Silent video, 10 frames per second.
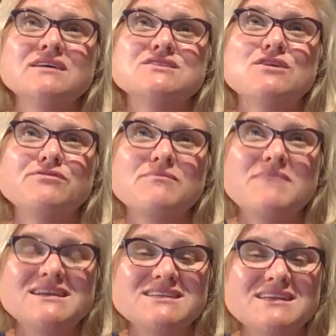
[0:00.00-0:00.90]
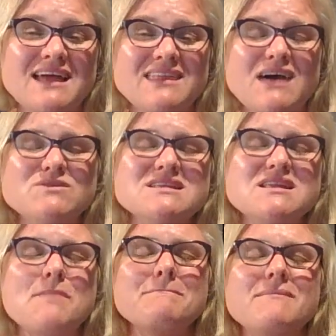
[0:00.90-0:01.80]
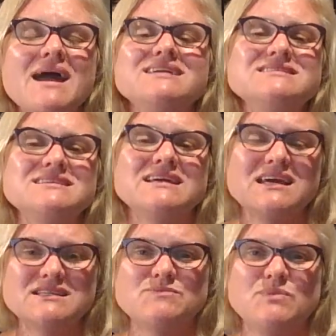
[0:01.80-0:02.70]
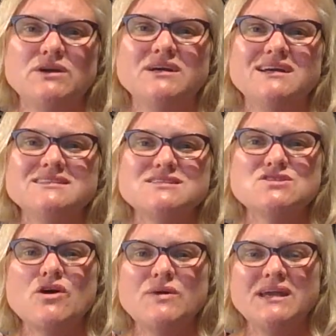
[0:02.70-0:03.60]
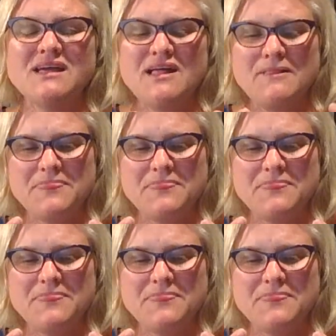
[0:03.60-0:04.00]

So, for me today, that was an amazing experience knowing